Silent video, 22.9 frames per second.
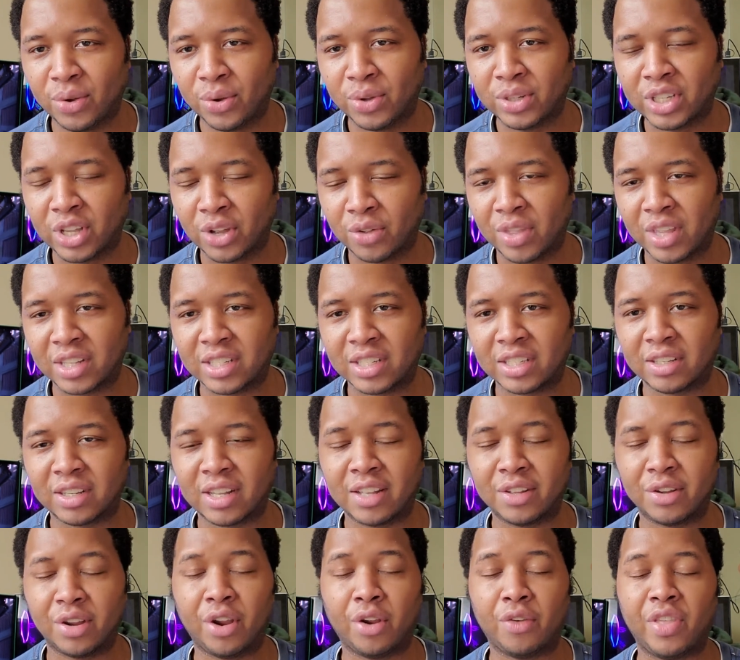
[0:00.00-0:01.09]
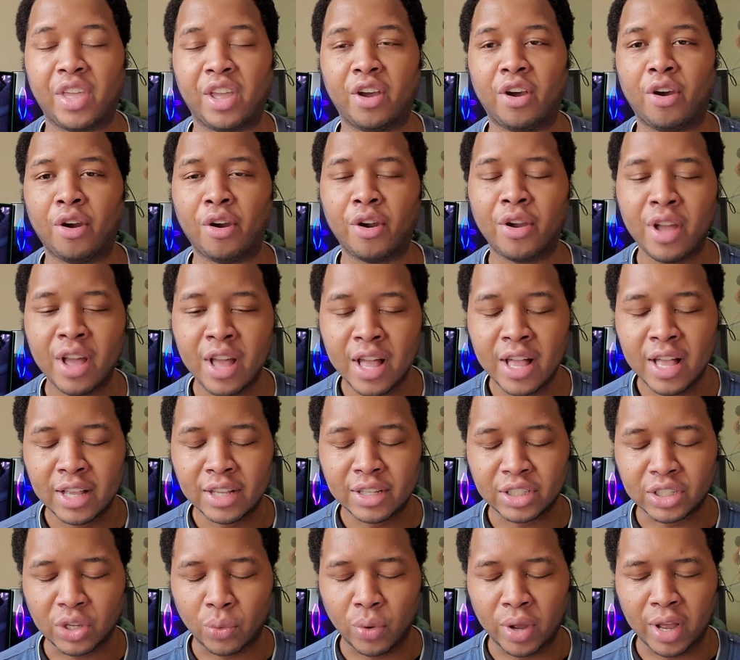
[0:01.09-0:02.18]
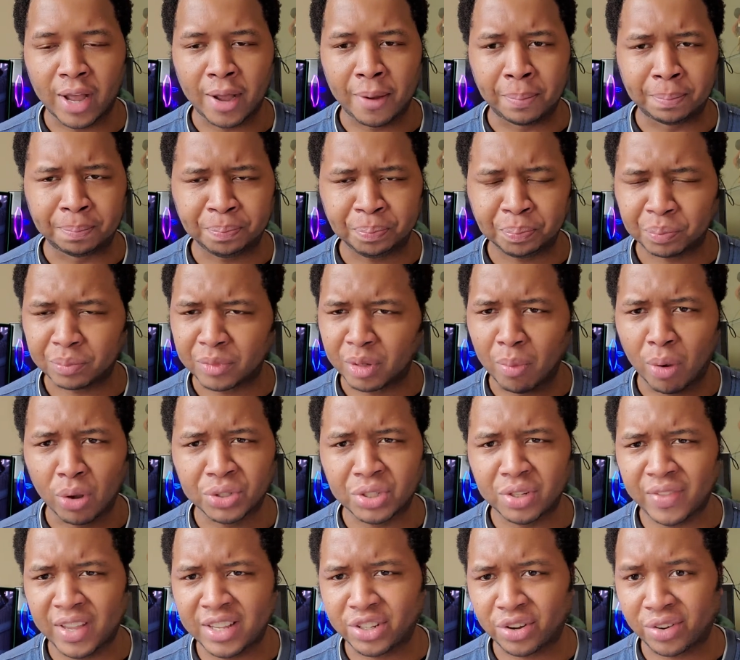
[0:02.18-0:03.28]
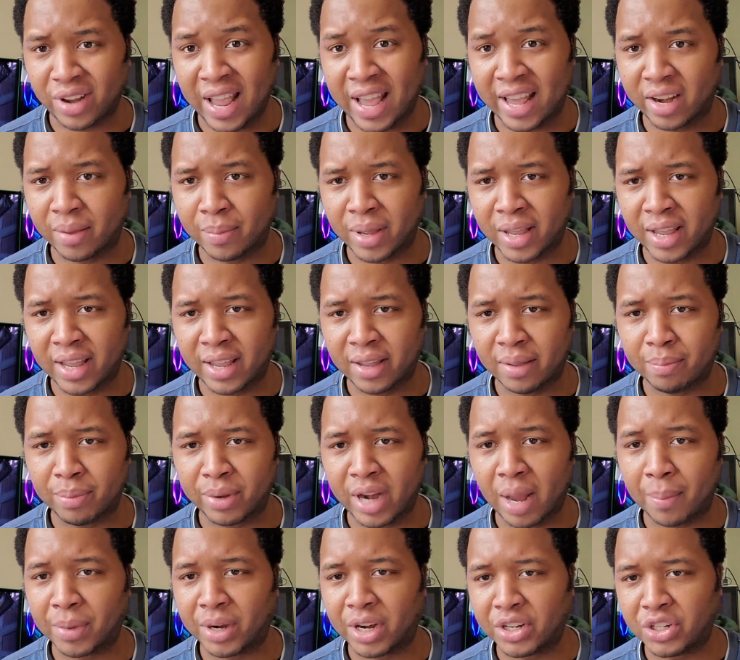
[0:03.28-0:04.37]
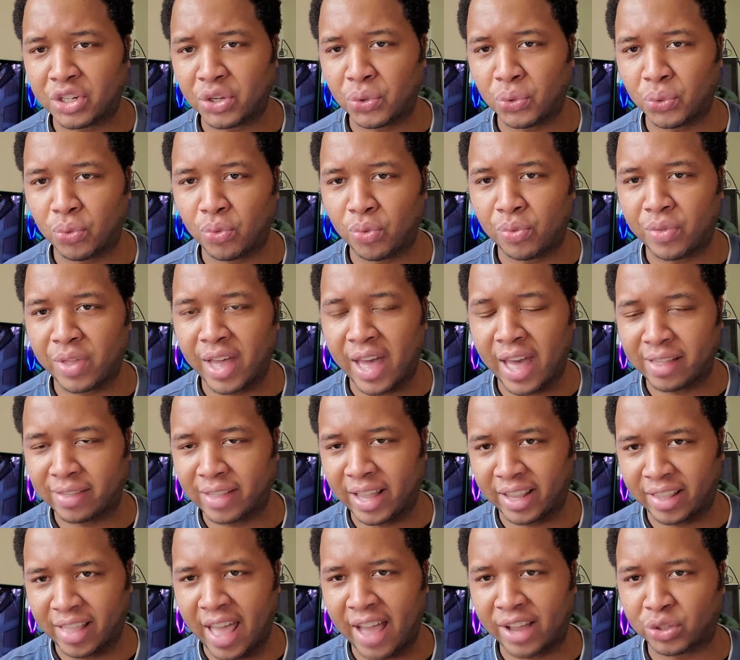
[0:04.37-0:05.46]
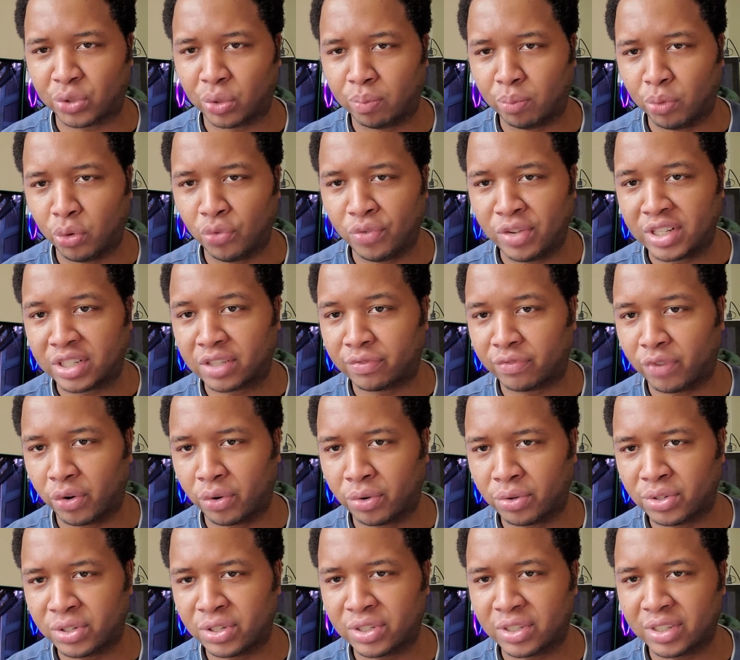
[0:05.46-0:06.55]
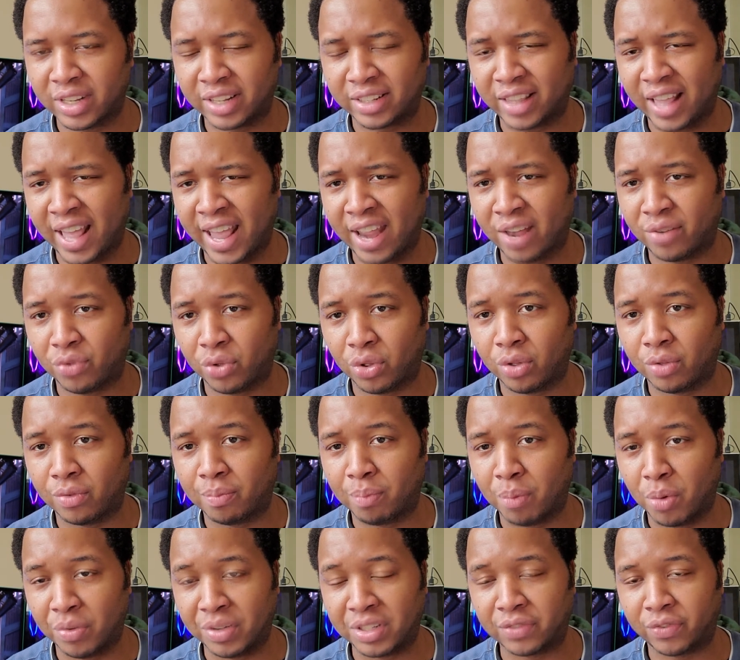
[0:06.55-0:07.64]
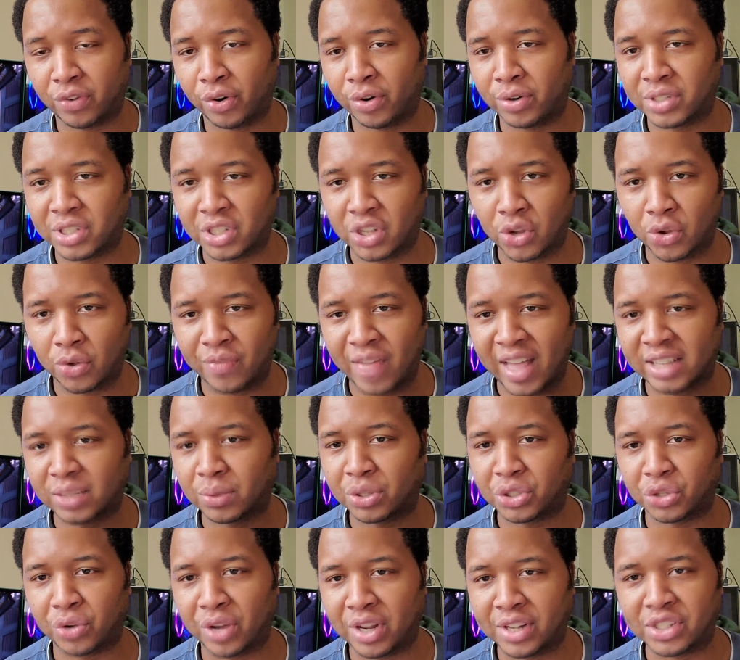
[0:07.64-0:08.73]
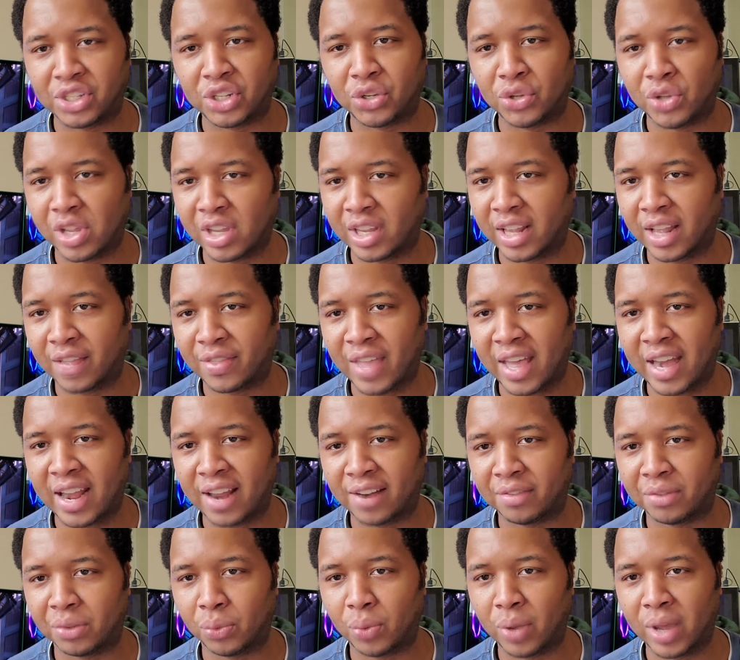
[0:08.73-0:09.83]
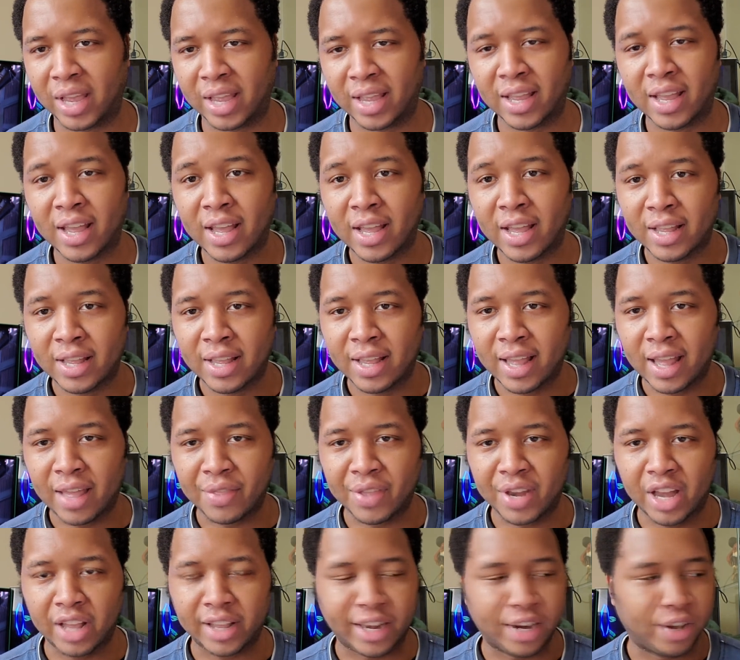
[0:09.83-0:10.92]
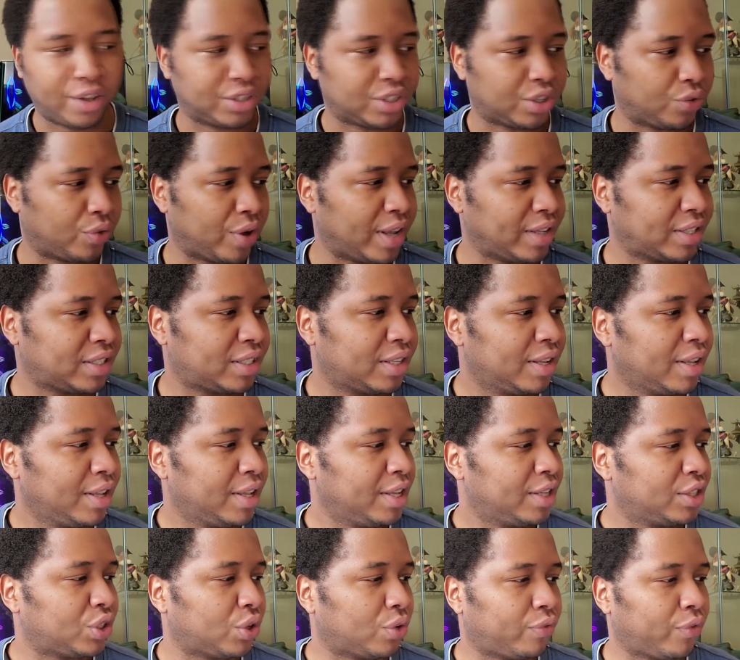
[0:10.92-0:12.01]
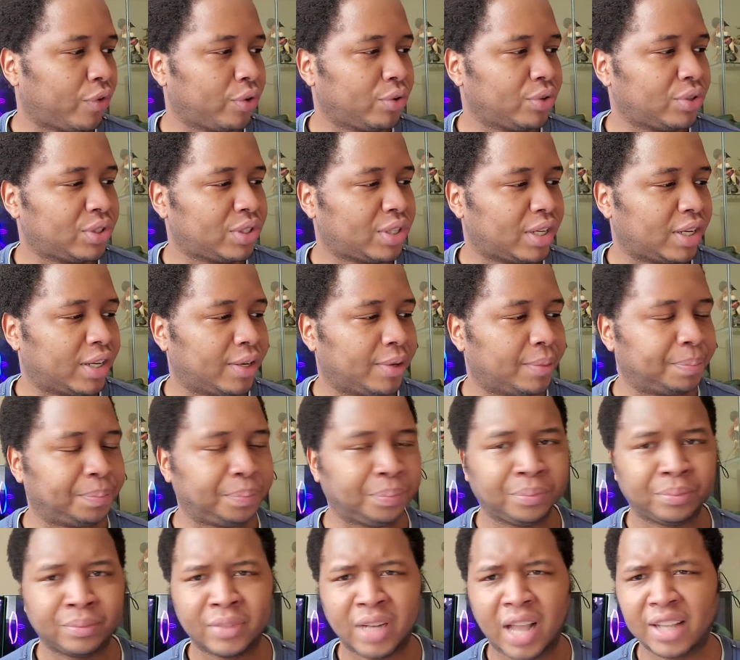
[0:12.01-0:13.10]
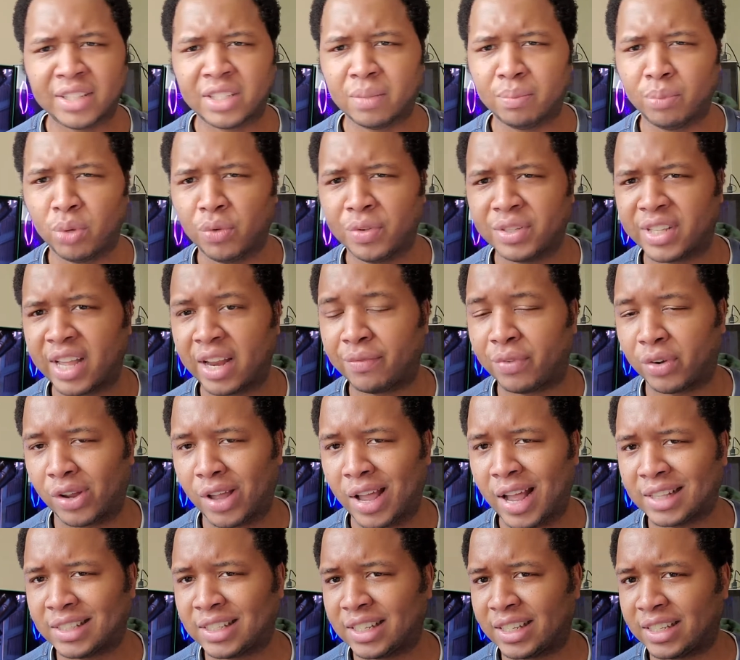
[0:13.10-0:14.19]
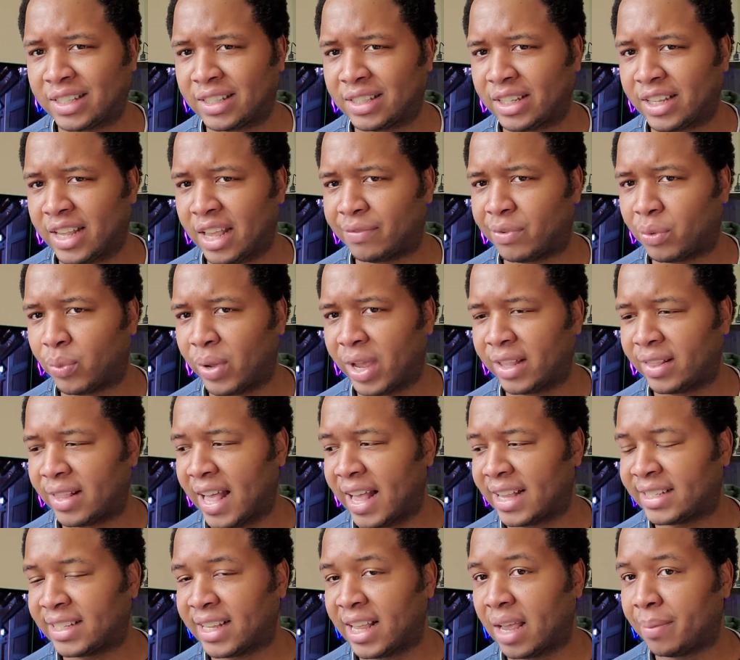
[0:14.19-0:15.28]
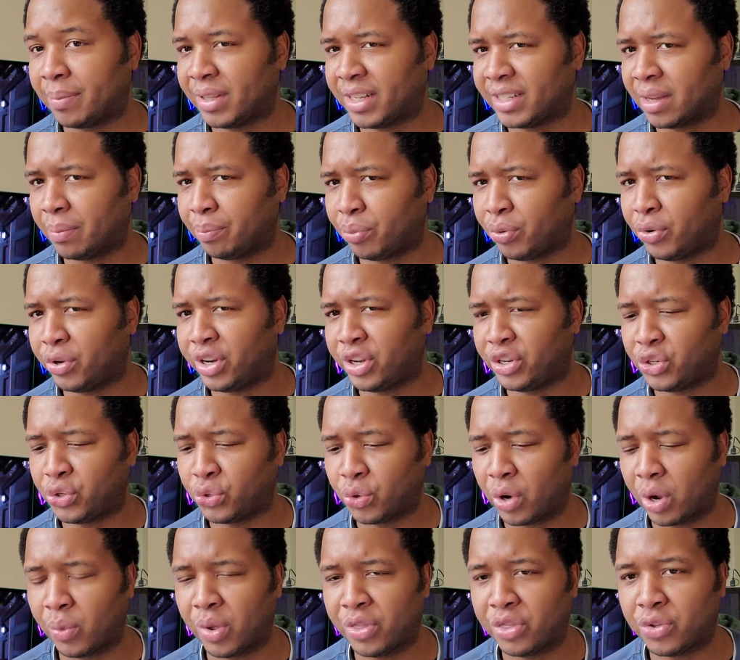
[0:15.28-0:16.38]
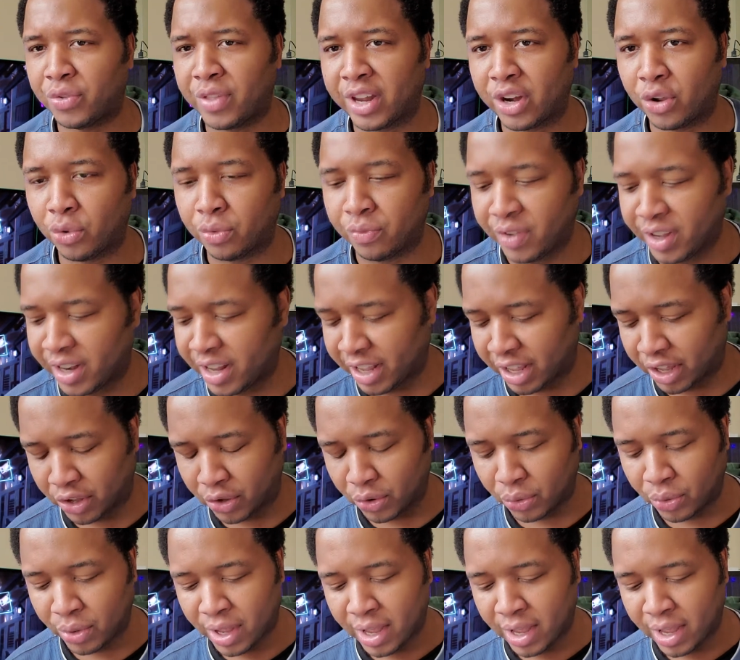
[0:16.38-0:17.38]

So this is here they are. So most of these are anime, but I'm gonna do that, like the actual movies first, the handful of movies first. So if that's what you're into, you can get that out of the way, and then I'll get on to the rest. So first, I have some movies I forgot to give away last time. At least I'm pretty sure. I went through that old video.